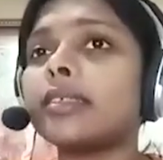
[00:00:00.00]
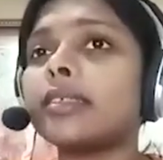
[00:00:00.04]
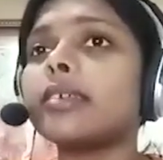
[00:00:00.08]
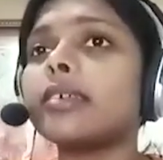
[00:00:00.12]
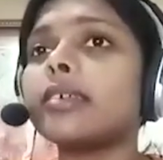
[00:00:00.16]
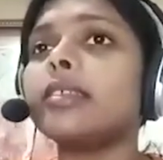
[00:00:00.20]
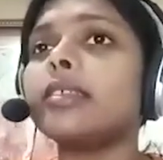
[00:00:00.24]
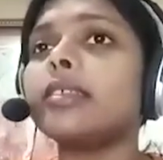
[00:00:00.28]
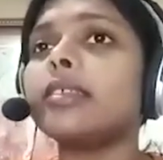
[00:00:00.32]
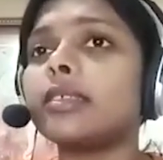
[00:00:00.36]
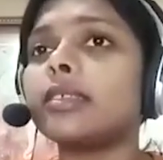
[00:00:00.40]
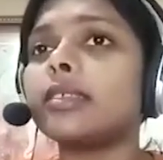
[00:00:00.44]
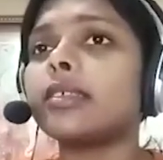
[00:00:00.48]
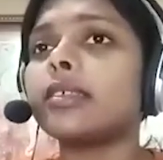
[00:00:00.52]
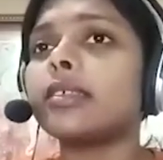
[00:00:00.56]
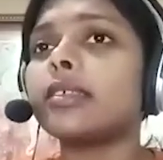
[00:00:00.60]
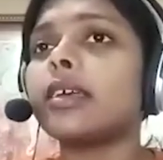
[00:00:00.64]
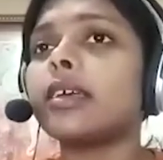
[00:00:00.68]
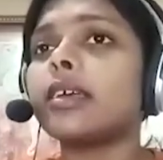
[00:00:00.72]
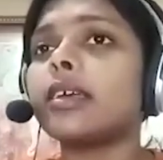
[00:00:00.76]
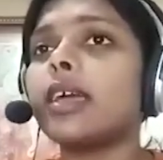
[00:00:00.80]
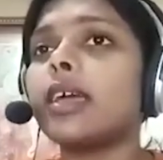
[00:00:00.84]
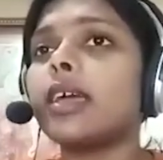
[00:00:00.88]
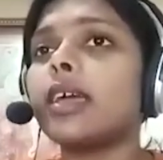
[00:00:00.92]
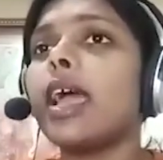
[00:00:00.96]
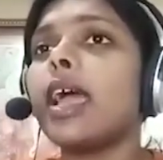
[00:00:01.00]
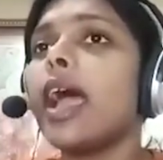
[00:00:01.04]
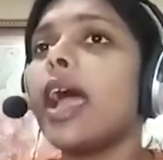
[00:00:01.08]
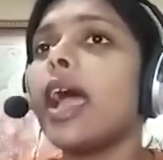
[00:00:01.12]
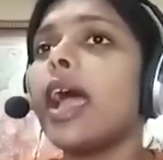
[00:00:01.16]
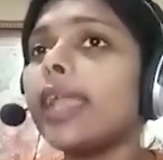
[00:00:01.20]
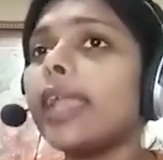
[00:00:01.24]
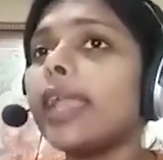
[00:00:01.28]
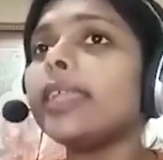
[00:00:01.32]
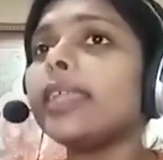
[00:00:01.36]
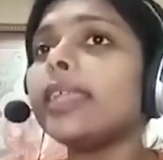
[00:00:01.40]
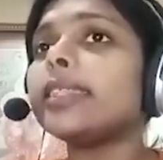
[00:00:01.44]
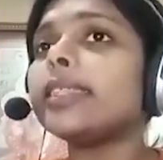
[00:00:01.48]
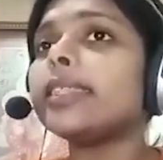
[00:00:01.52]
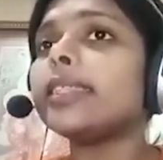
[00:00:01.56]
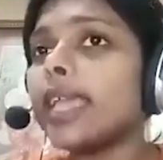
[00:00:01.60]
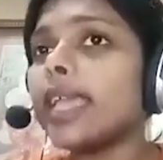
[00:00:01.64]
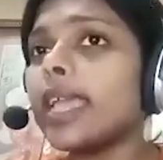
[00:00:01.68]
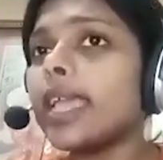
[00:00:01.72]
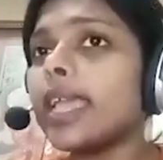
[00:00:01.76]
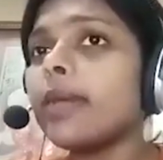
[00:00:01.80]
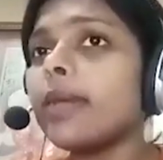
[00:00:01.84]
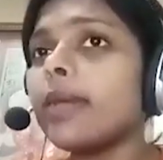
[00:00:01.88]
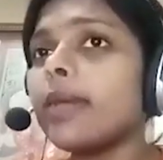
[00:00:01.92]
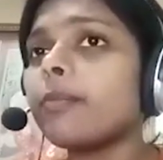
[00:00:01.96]
shows by their
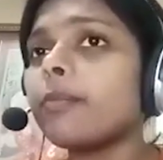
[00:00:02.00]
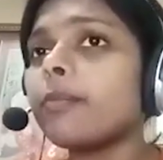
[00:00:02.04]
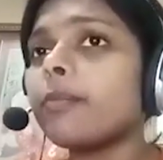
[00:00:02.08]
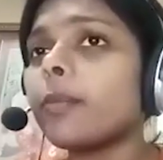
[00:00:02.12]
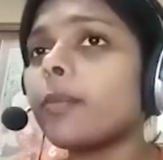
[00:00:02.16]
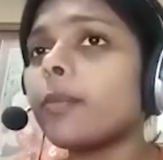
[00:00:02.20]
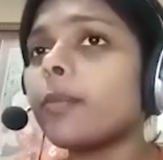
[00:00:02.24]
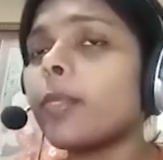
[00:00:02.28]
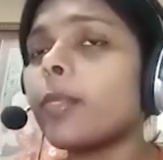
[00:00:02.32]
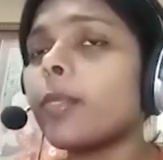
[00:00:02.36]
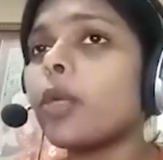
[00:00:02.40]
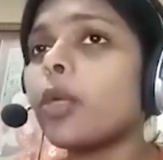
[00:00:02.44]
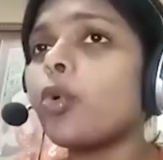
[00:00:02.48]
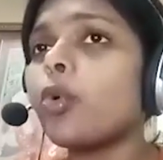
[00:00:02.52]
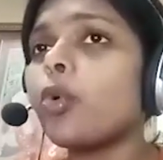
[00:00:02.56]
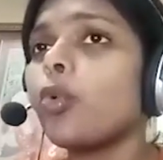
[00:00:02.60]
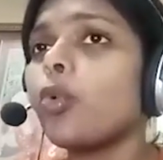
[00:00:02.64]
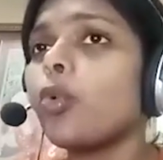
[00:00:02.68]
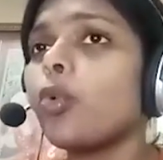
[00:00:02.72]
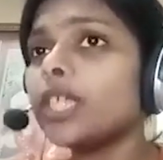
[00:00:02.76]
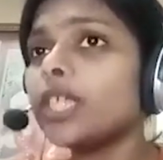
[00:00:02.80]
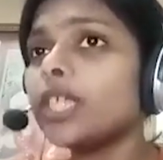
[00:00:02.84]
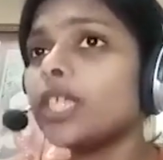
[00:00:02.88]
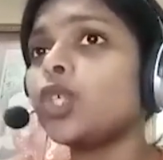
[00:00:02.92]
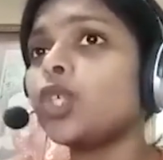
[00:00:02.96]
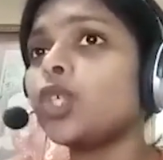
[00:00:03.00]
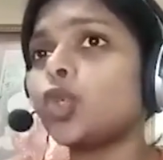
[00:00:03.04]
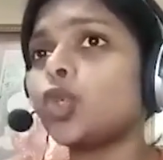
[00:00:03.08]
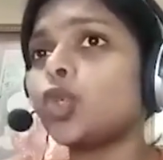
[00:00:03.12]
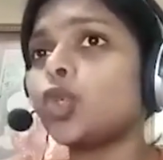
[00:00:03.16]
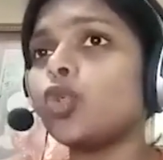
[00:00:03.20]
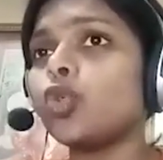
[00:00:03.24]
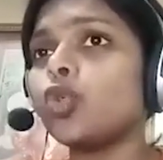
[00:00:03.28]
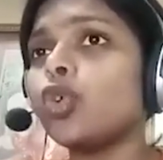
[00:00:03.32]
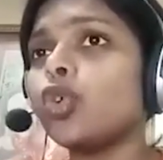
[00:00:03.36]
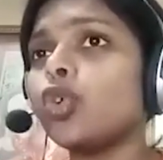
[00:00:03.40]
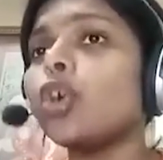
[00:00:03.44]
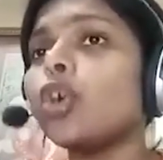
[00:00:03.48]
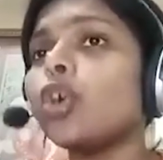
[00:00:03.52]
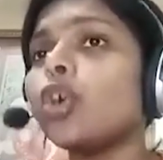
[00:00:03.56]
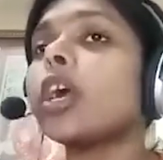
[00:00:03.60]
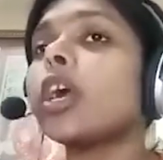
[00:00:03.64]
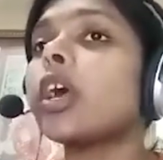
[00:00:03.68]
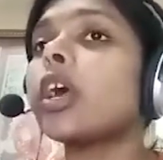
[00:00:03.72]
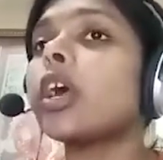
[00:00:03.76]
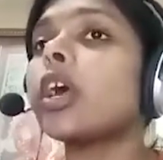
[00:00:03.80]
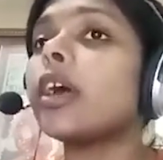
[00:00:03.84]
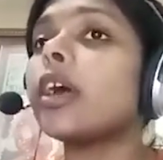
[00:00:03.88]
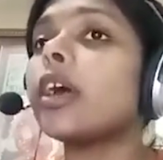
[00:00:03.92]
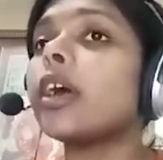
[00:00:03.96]
actions and they
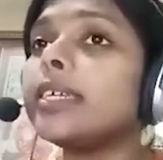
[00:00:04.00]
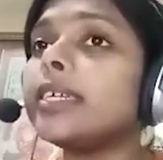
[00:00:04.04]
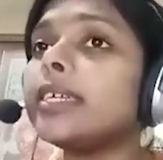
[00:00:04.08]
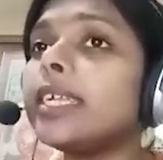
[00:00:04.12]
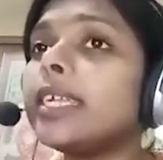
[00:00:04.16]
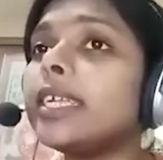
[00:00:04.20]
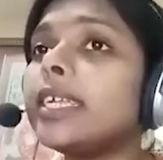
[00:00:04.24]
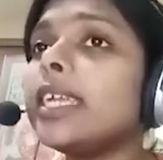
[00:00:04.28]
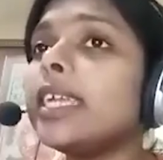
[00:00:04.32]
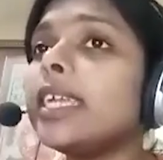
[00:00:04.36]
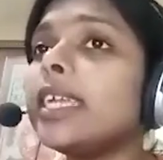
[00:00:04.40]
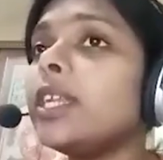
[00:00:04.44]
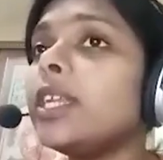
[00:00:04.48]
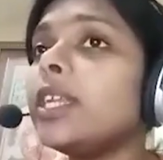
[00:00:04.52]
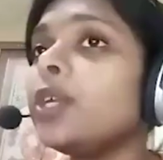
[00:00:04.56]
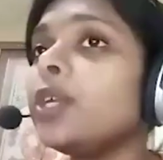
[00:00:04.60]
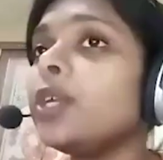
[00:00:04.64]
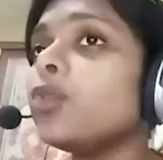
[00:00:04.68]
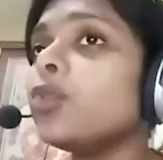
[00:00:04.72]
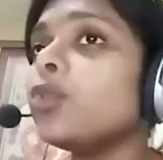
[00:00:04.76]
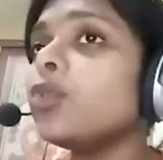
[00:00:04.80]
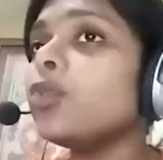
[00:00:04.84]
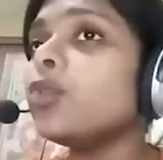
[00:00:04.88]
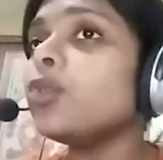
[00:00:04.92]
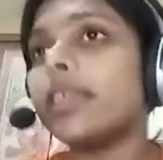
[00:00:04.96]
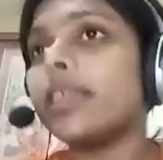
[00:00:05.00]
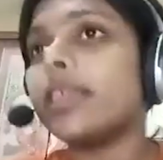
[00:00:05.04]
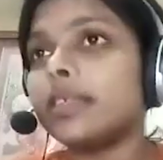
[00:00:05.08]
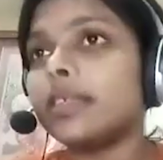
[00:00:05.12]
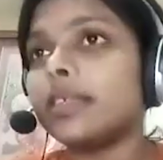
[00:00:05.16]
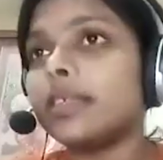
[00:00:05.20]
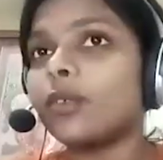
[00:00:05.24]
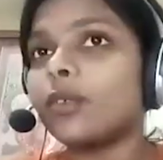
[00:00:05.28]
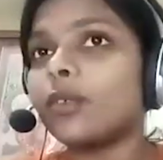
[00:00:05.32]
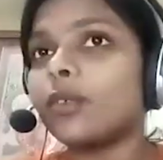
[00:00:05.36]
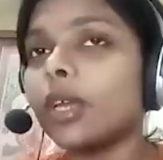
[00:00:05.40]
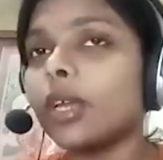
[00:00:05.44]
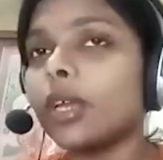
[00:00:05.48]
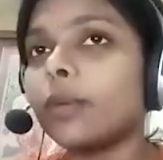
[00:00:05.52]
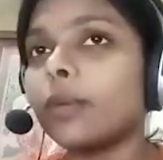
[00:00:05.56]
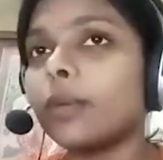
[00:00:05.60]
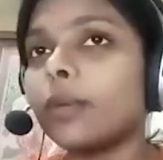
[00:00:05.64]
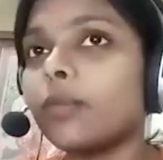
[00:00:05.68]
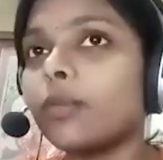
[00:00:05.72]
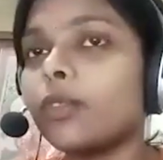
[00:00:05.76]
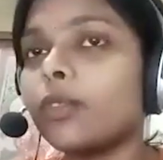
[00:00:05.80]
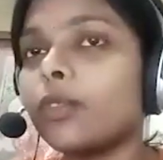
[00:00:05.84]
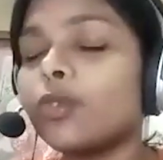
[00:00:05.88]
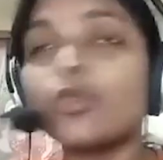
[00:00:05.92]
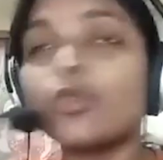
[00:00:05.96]
wish to continue the
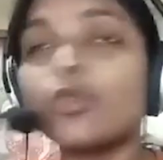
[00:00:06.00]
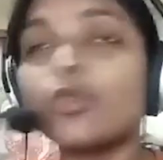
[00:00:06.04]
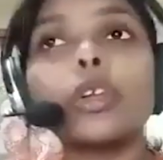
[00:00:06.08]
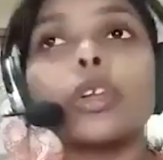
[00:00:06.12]
lease.